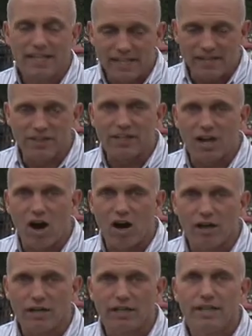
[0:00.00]
in the
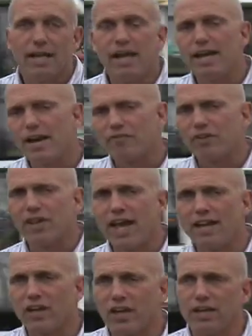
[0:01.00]
card, and after
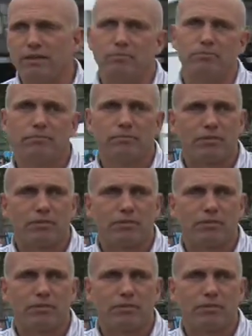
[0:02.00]
that you can